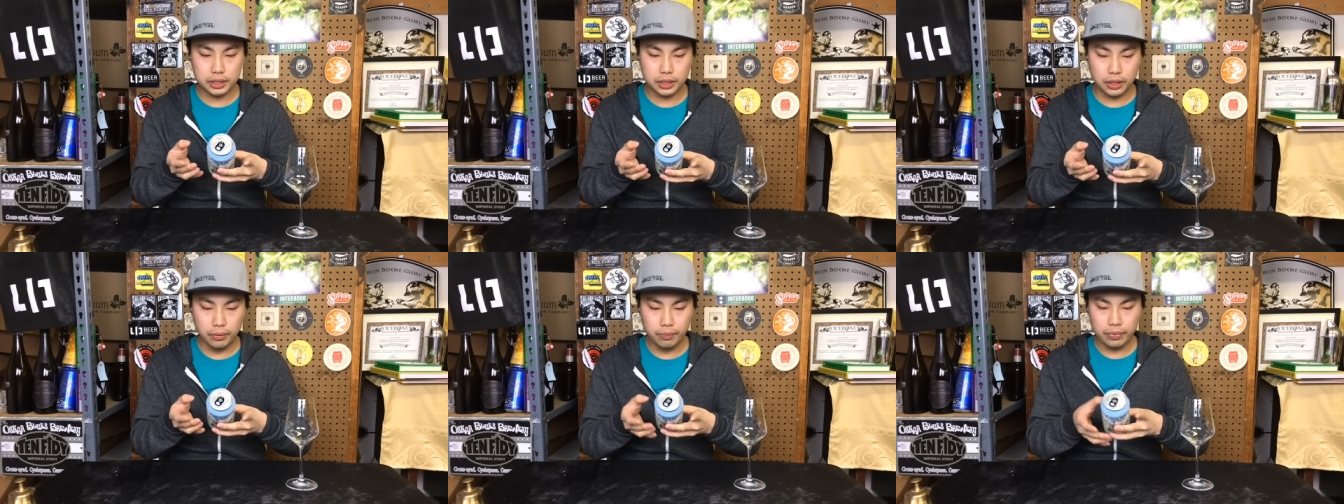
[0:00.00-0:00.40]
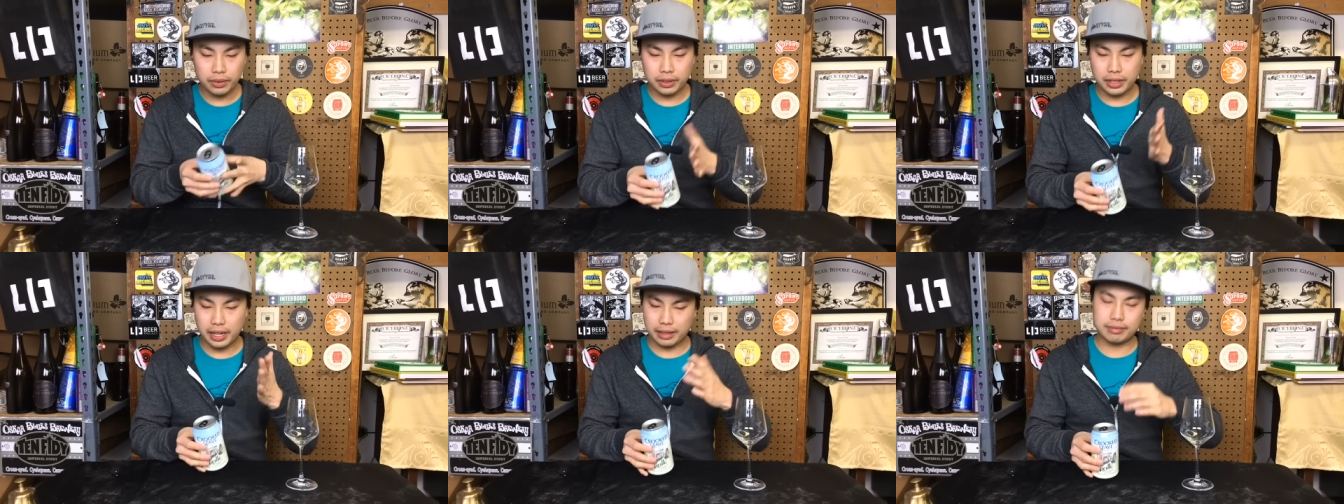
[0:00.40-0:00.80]
So
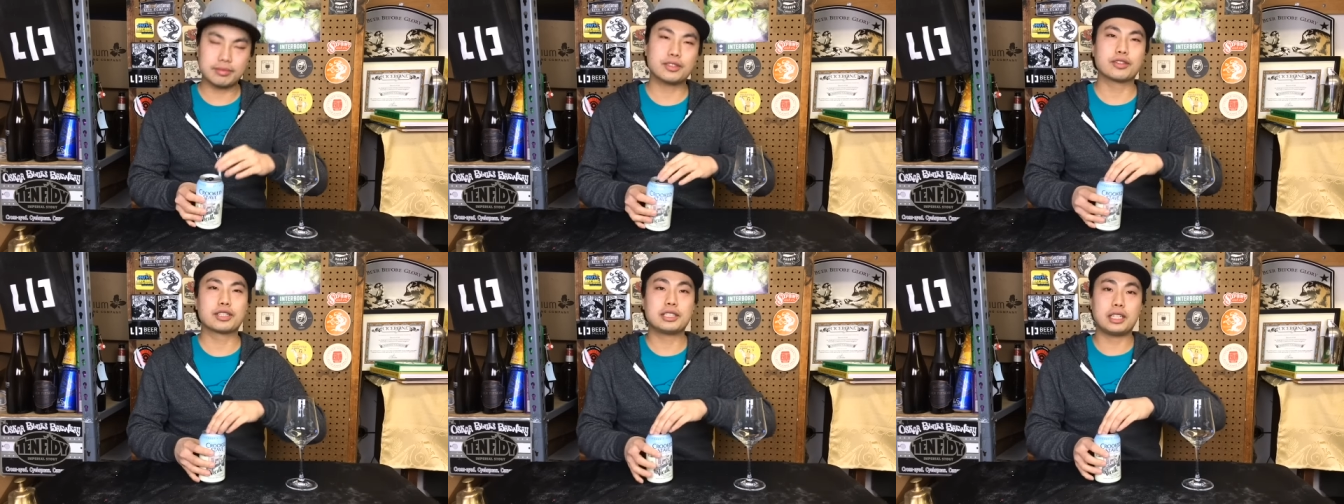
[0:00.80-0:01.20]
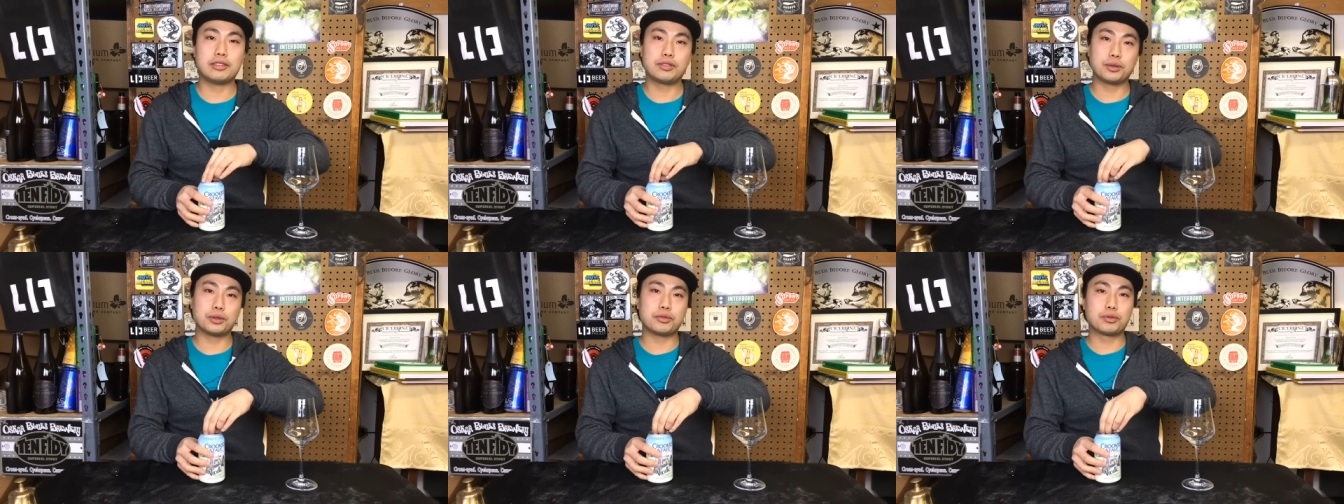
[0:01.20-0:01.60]
yeah, Crooked Stave
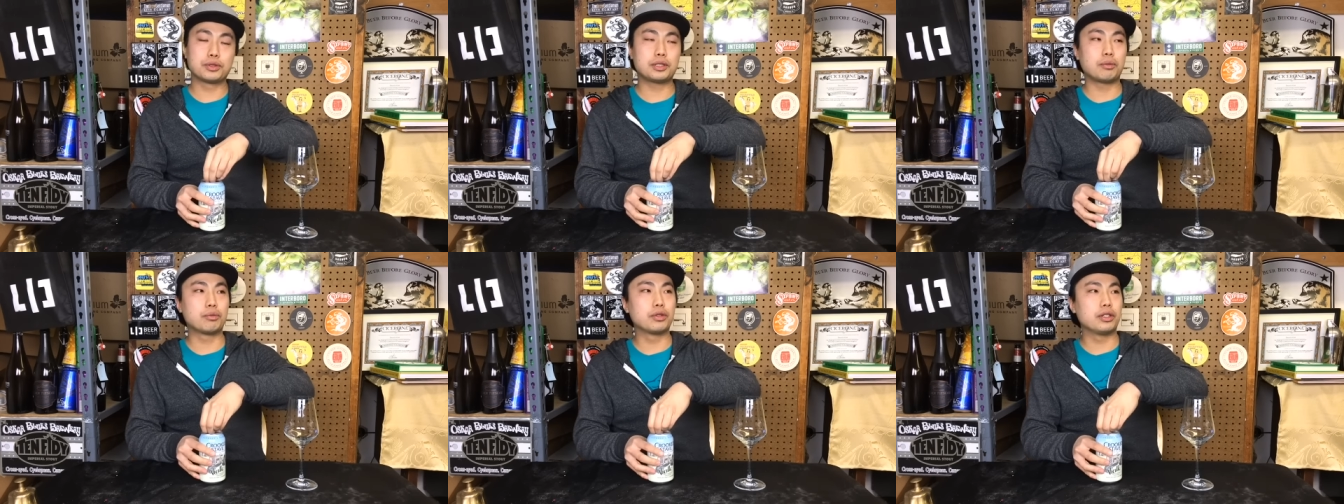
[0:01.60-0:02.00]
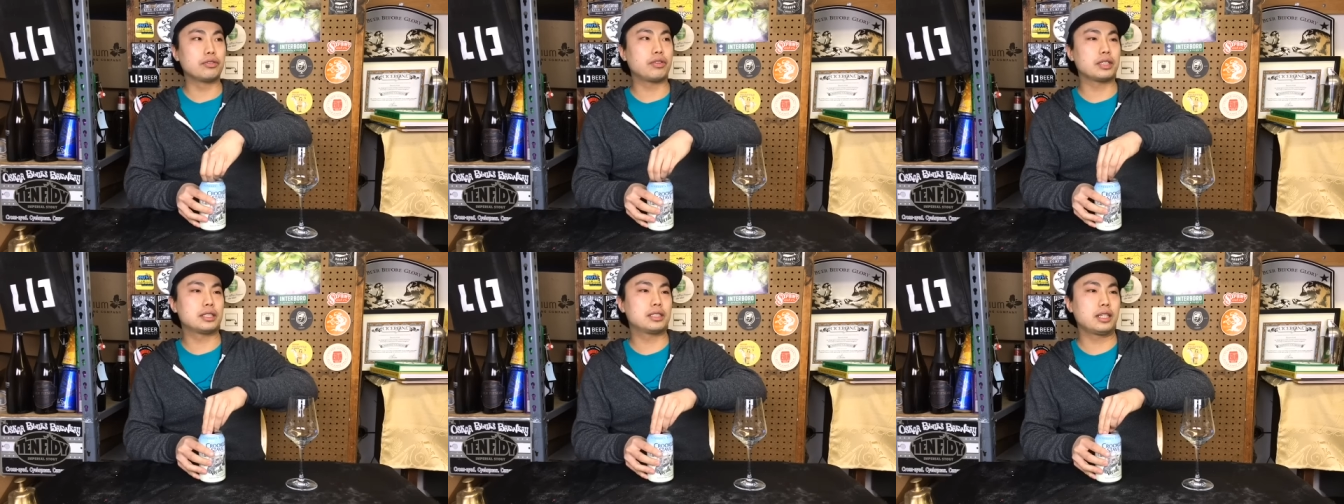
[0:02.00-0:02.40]
doing some really
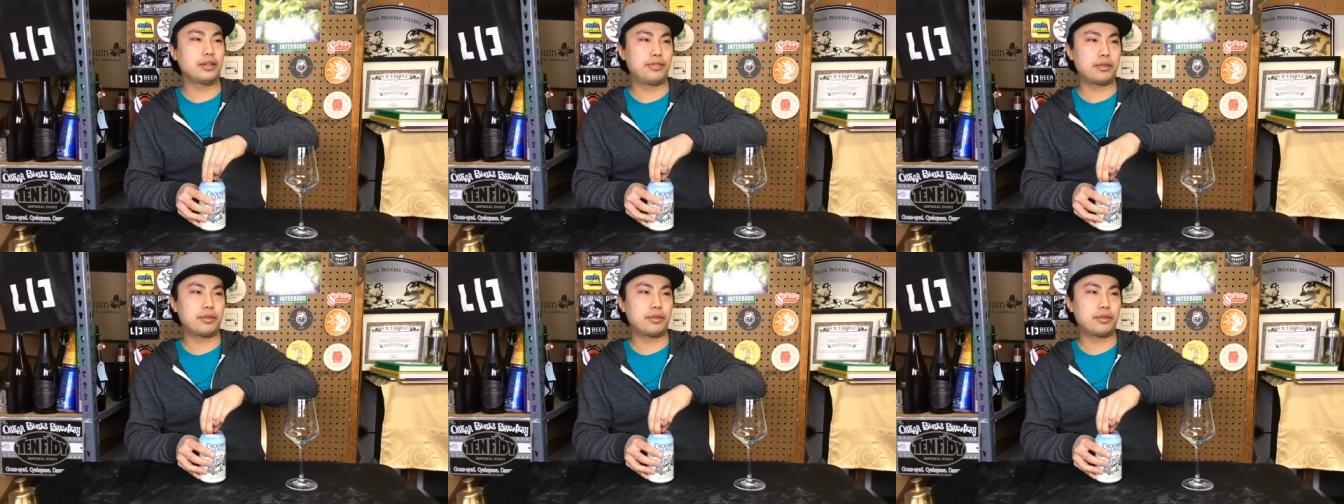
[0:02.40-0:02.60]
fun stuff.